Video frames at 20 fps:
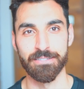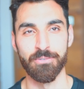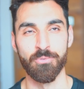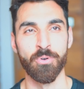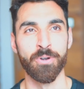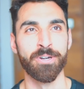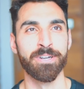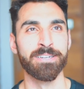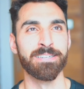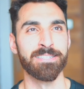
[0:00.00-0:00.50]

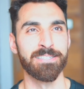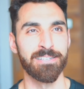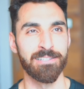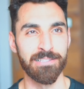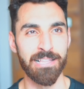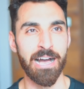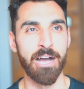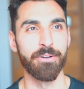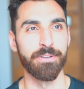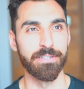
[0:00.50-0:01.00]
where it is
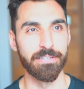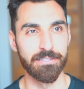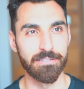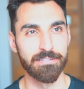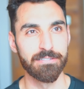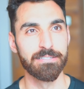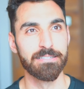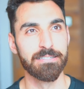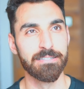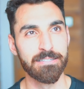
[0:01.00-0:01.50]
cloudy
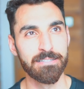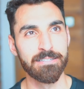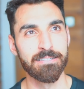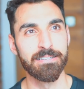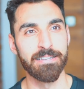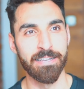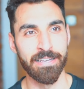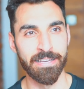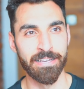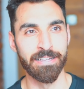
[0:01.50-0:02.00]

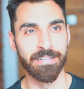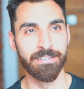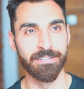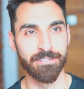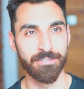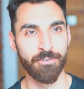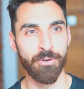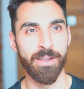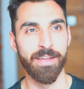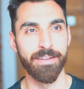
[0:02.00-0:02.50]

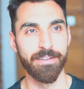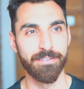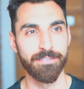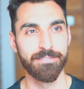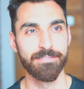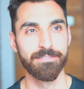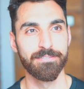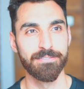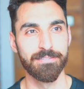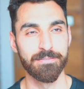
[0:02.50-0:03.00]
and gray.
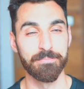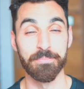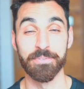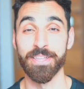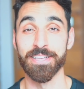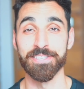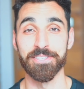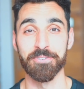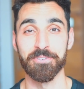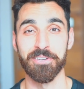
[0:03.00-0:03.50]
But
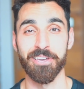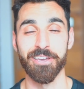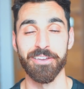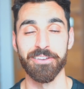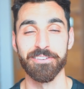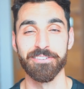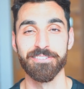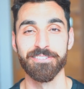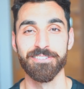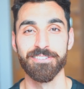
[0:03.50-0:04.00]
that's
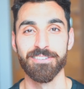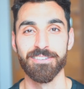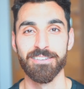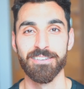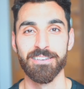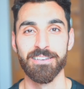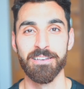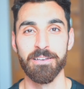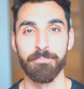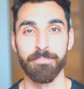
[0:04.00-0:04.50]
okay.
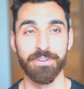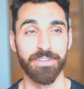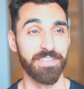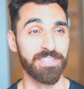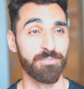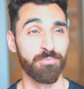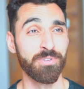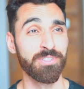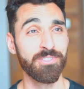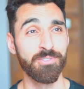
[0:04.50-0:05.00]

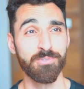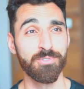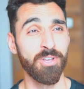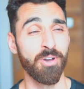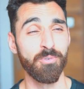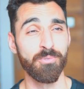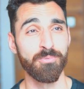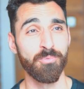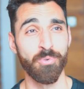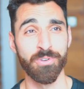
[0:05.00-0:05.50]
Because when
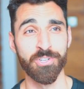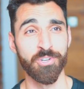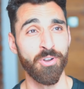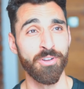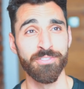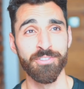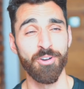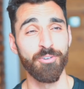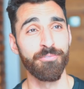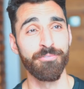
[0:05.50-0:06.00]
you're
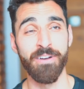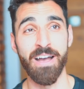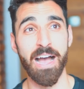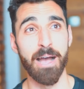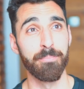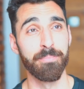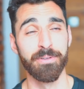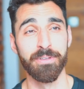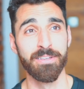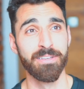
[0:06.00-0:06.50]
on
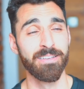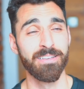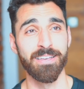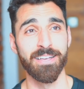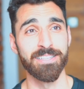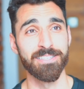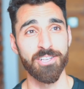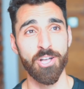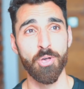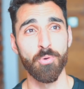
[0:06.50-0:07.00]
NoFap,
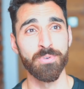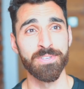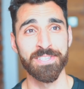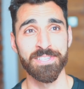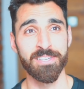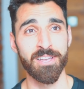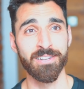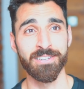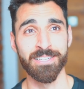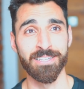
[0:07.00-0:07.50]
it's always
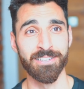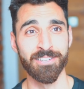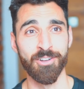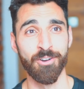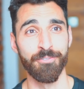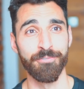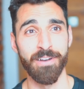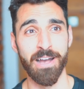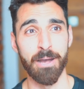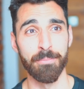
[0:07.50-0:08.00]
sunny in
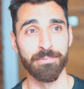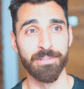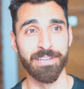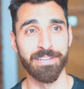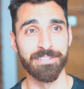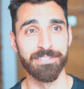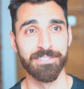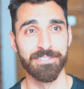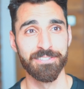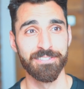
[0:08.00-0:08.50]
NoFap
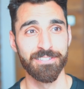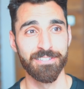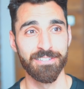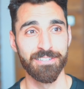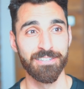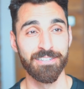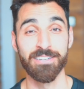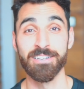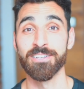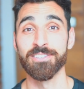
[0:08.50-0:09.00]
land.
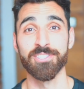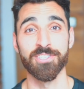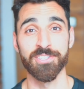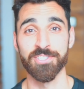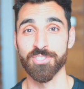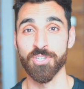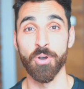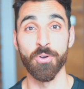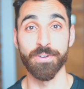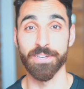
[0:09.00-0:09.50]

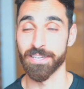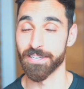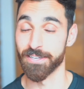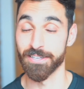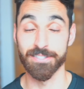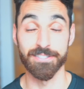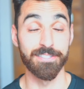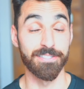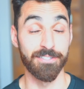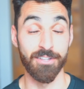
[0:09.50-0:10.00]
Just joking,
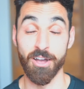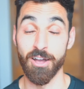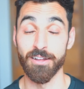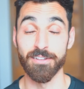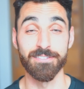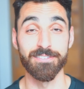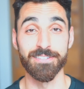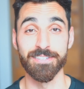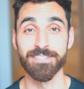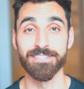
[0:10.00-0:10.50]
it's
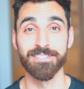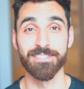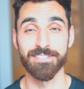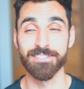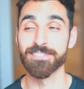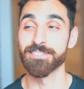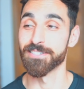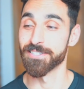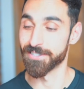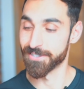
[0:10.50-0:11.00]
not.
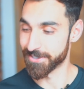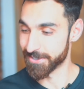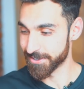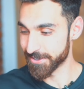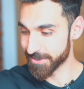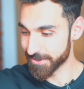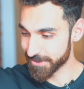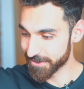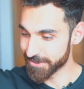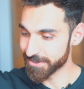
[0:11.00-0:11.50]

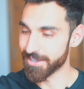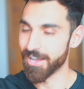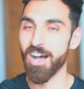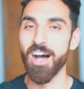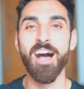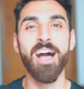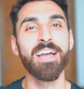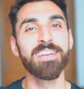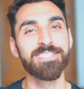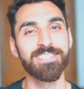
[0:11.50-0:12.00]
It's
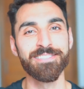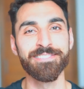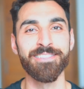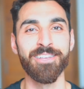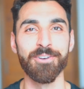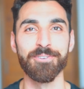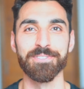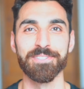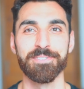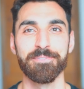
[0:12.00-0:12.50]
highs and
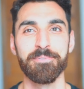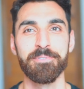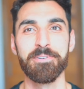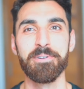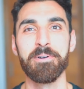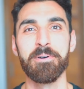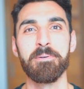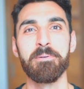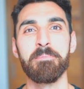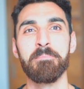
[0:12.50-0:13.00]
lows.
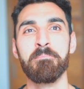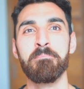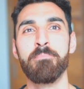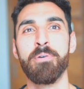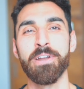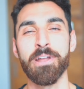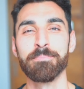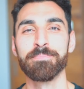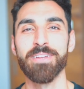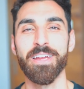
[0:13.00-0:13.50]

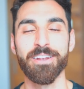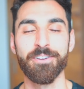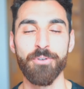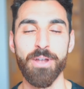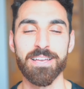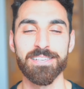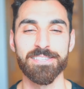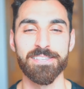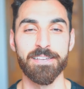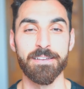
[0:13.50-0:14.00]
But I'm
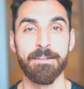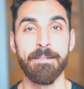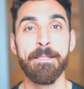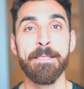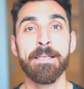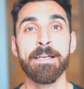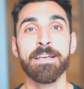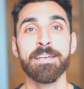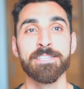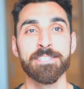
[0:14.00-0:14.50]
digressing.
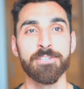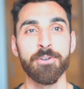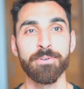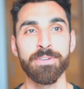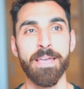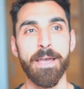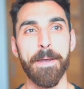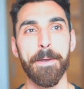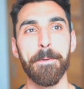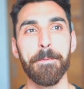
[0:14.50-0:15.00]
So
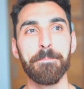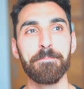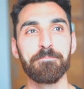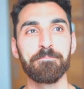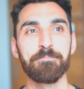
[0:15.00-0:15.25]
yeah,